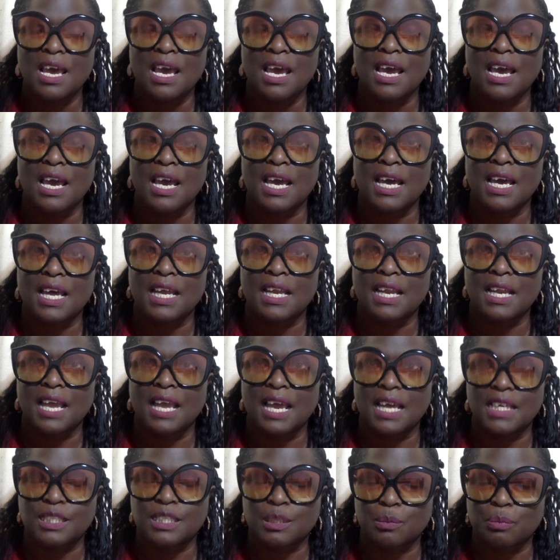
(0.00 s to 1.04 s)
And
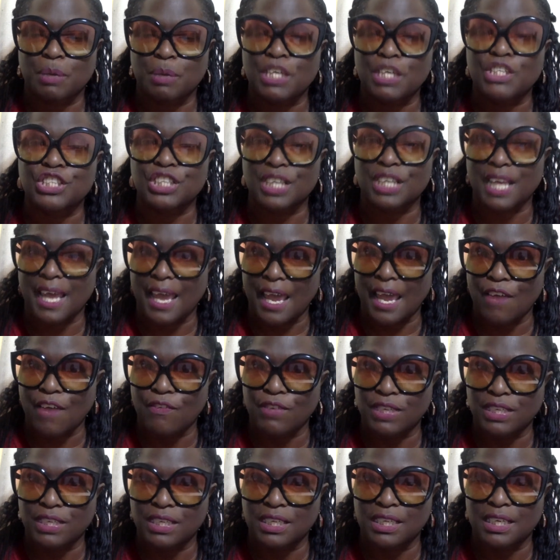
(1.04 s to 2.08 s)
as a patient
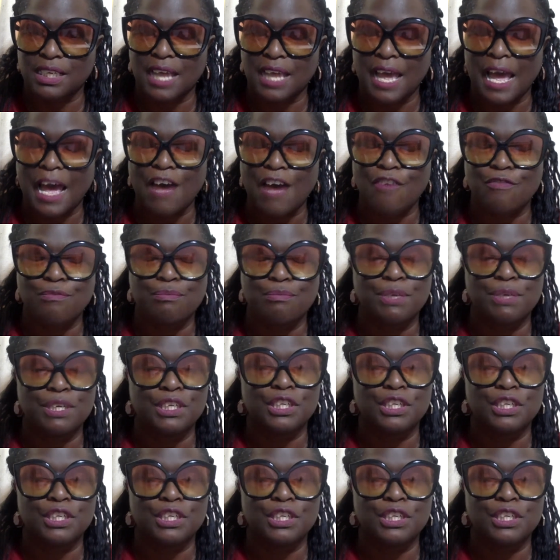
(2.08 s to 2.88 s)
advocate, I've been